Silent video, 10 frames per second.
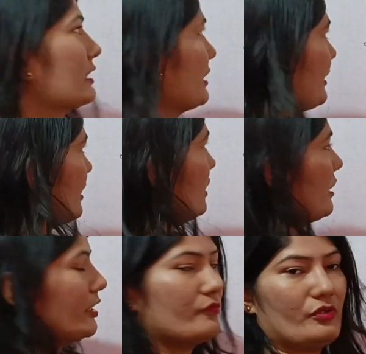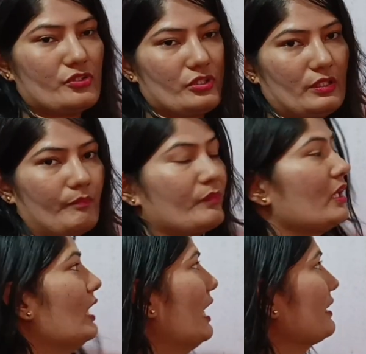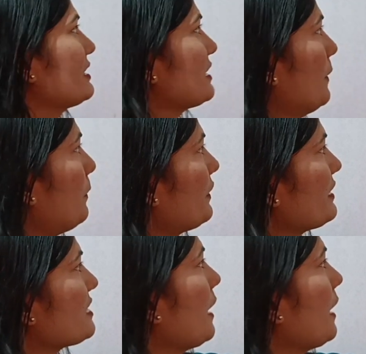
linear equation. And this complete